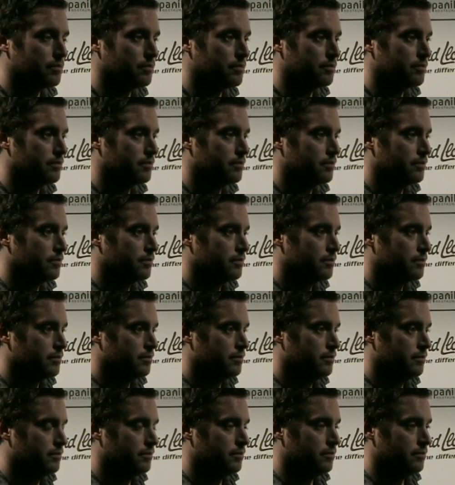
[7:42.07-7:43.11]
being a bit
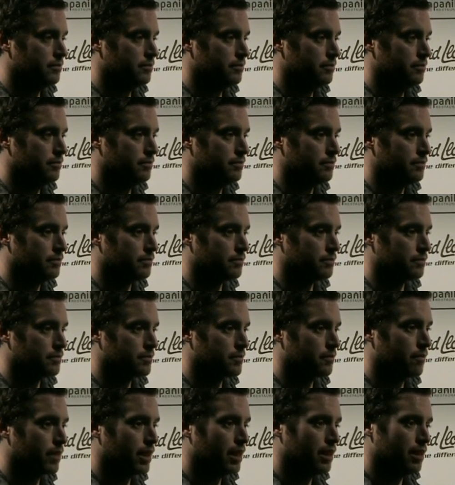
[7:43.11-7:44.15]
unfortunate in Guildford last week as
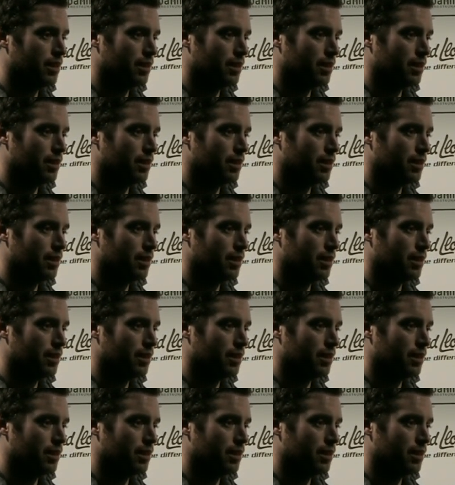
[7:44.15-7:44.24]
well.